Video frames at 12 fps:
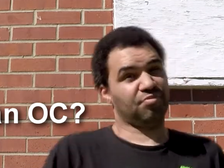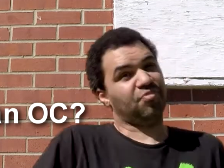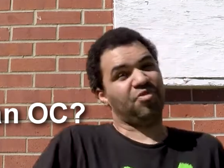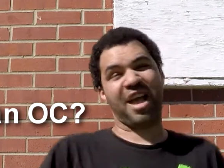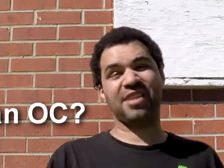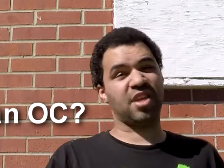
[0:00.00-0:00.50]

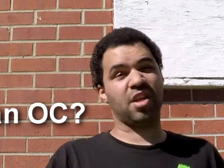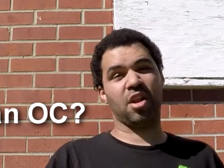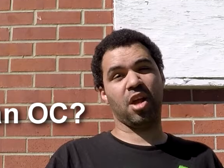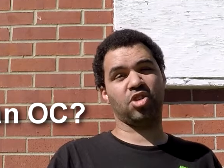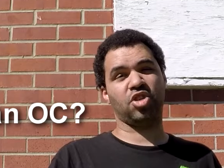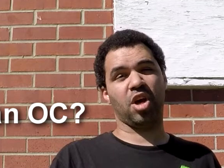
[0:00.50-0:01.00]
That's it in a
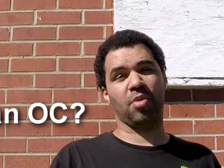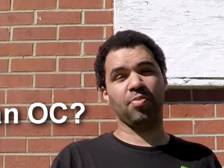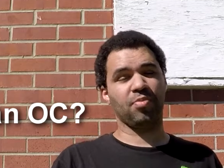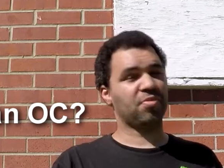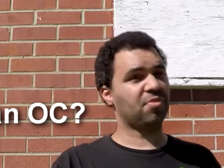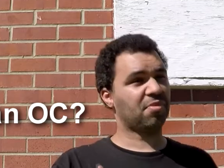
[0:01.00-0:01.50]
nutshell.
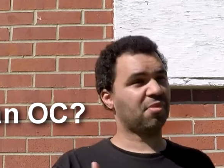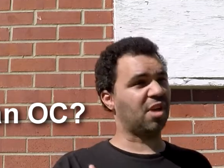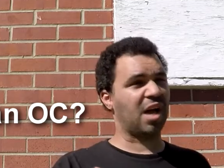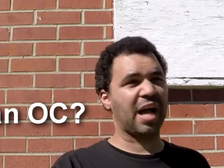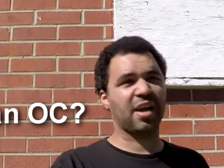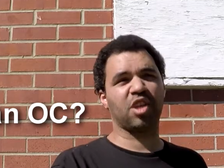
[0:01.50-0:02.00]

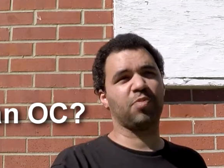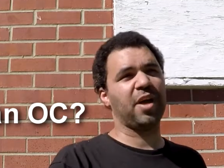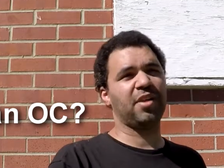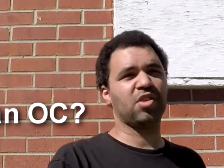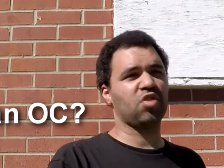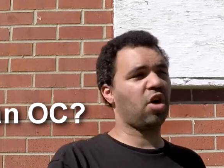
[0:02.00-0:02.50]
I could
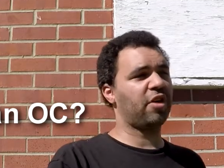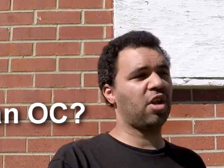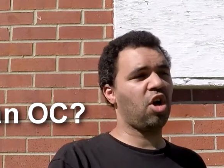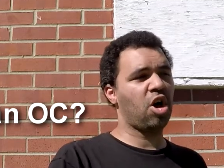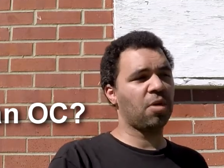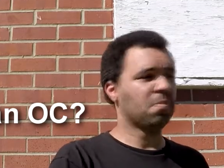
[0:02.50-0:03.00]
explain this all day
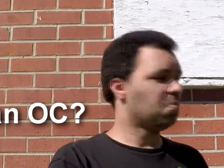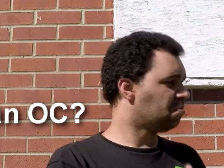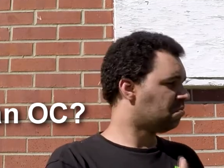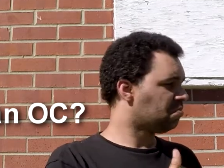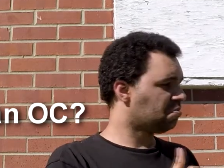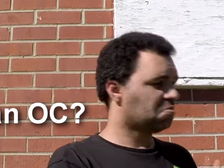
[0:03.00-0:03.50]
long,
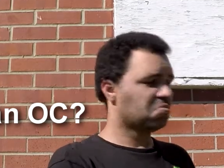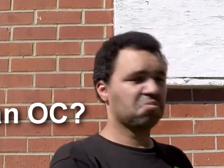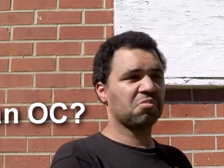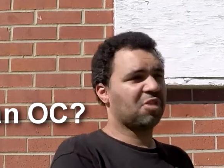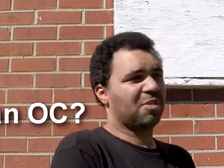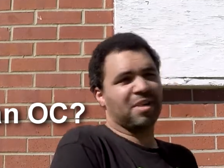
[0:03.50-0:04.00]

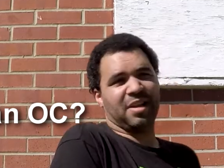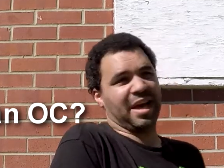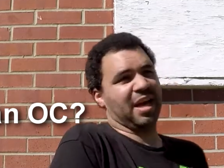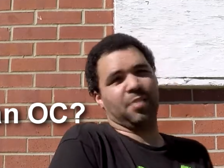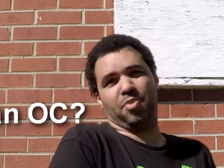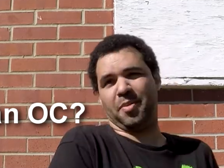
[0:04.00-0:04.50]
but
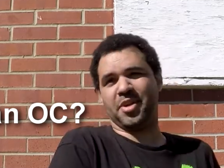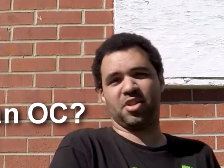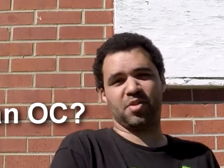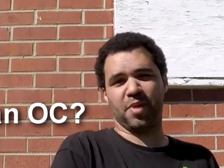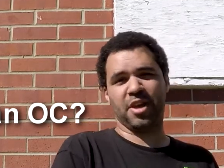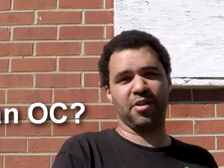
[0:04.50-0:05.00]
I pretty much
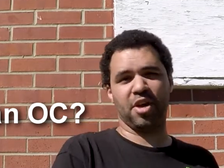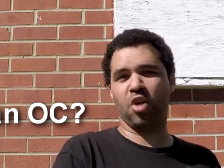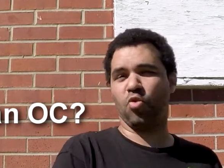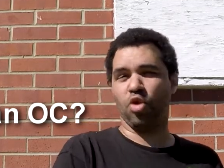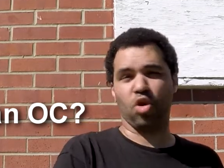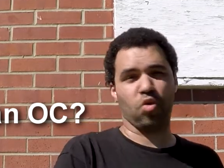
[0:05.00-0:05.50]
explained it there
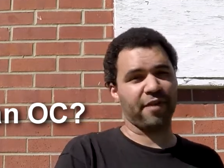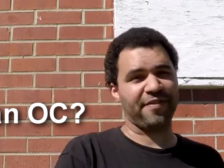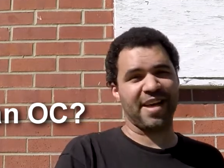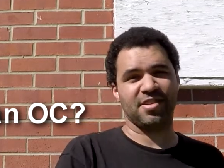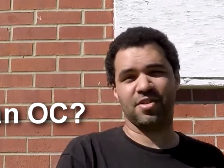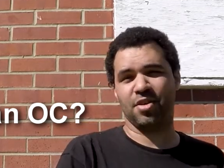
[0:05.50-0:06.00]
real quick,
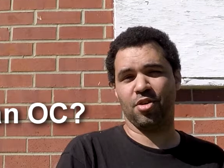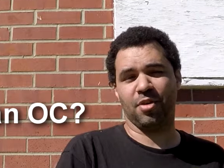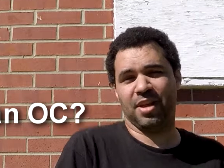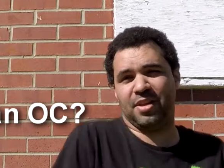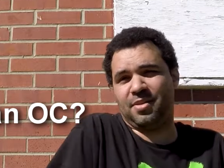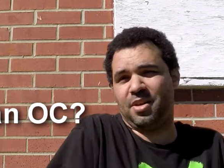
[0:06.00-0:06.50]
faster,
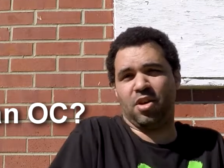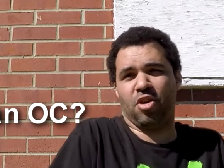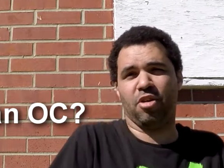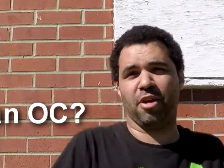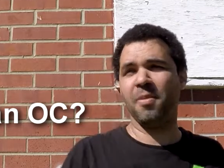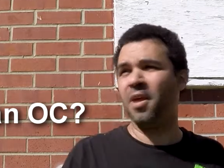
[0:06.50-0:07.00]
in a
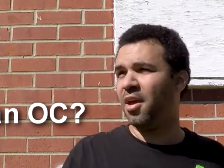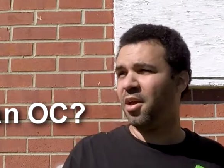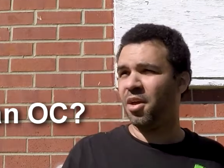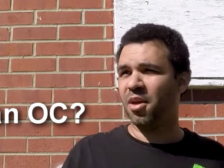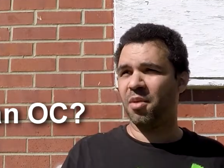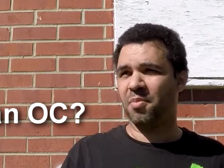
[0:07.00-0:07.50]
hurry.
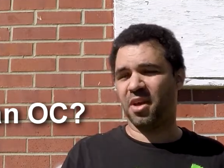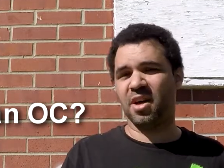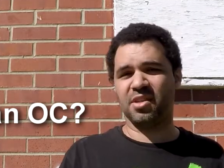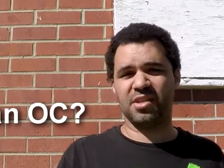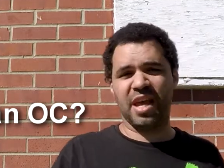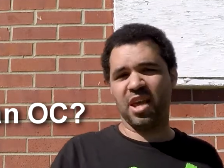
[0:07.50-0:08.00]

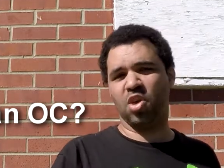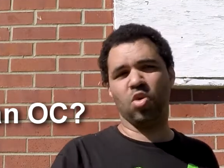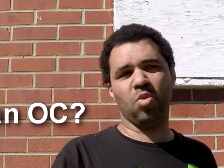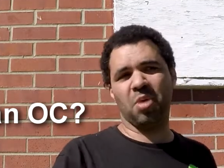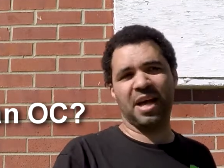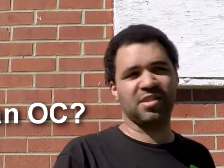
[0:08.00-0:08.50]
Because
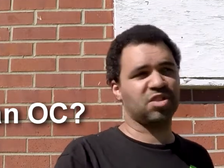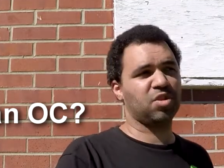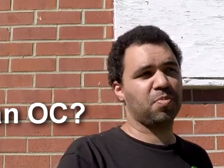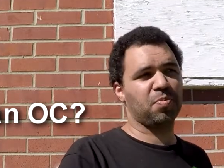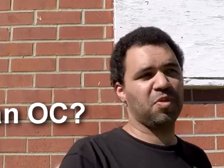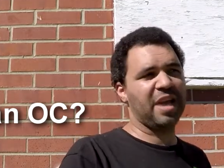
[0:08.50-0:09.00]
AU has such a
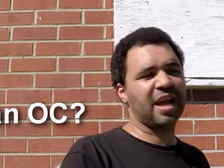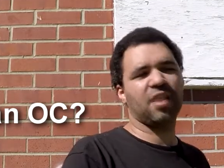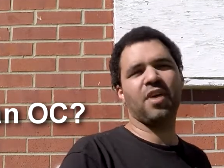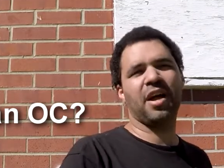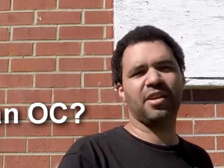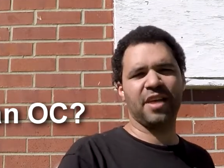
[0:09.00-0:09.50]
negative
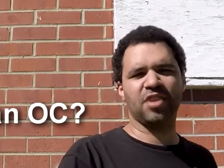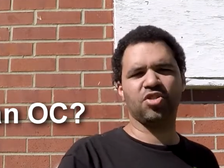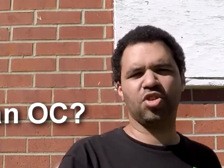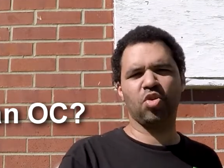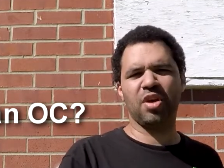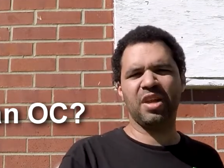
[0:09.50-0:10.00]
connotation
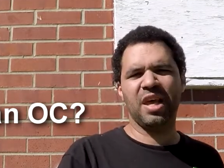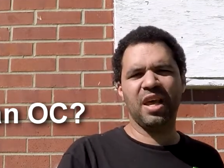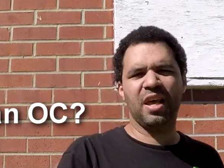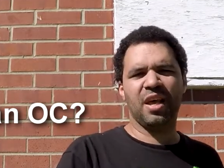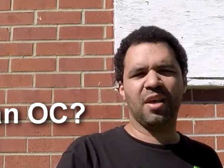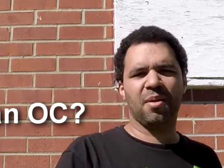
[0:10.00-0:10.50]
to it,
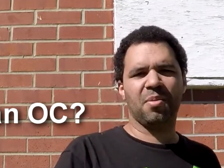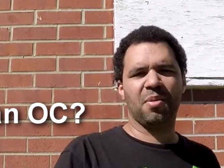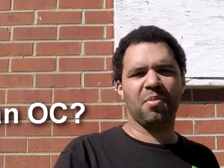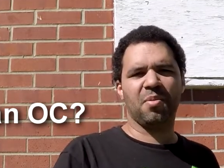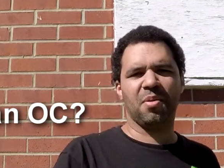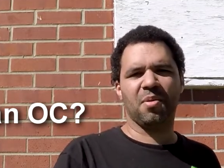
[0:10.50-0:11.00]

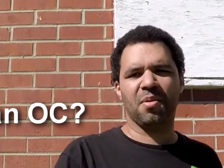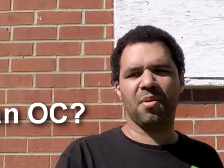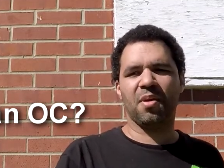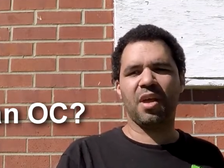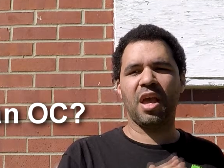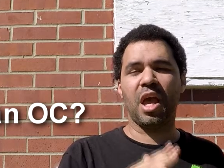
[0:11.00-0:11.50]

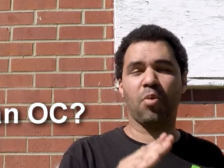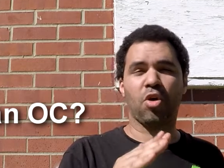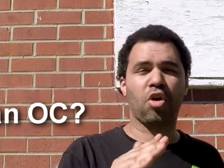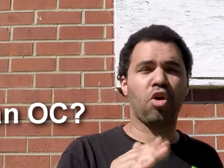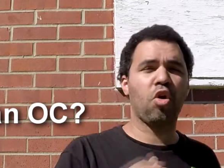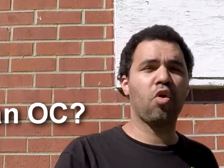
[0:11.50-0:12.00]
and we're
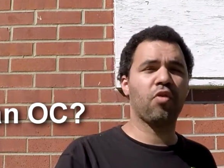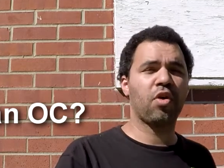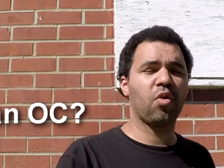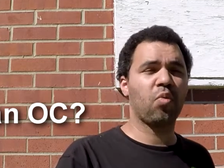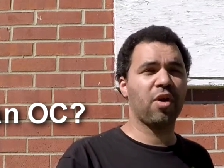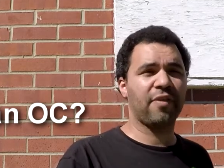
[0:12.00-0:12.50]
going to go over
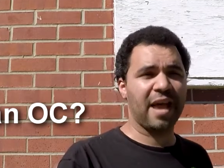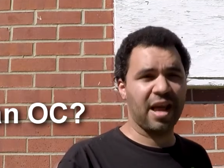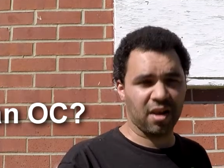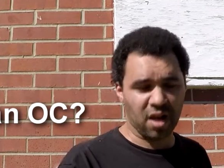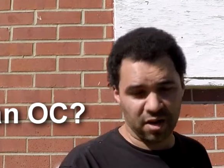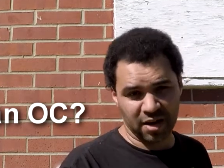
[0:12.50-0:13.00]
where
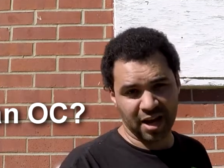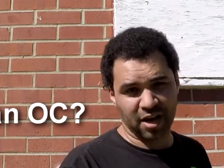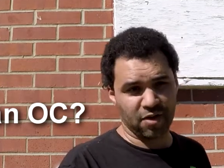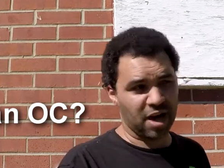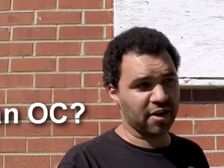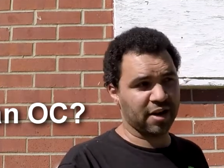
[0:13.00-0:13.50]
that
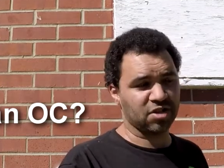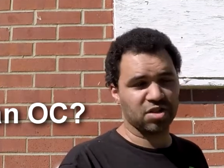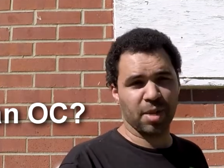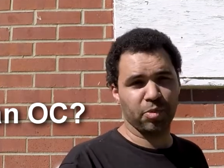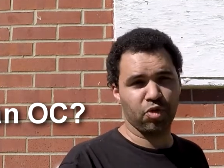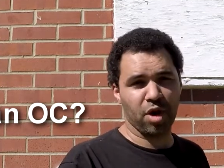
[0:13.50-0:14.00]
negative connotation
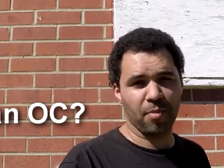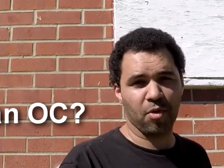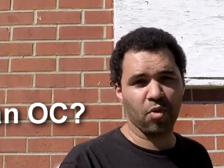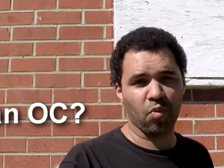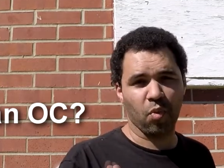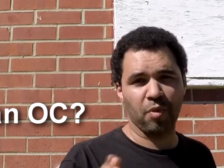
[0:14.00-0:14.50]
comes from
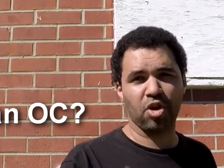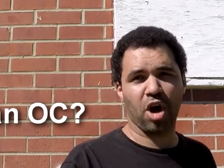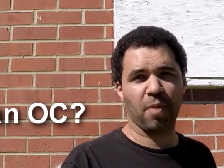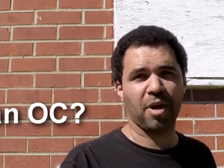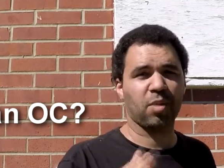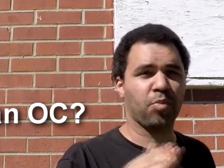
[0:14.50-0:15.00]
when we talk
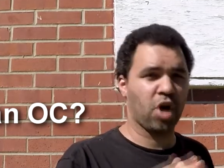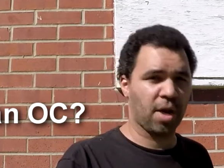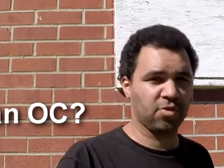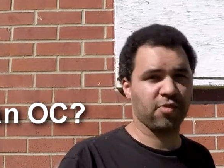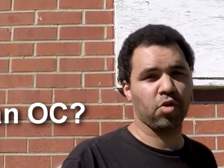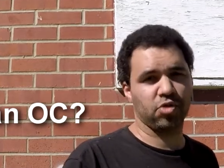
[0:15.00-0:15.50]
about the
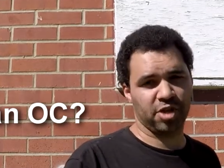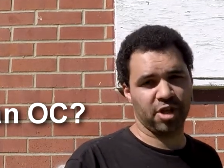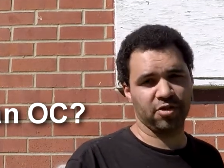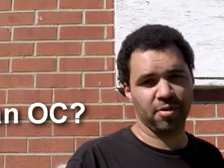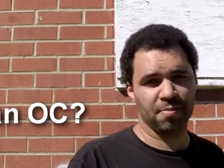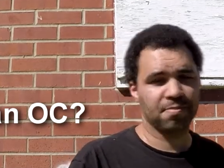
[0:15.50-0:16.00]
problems of OCs.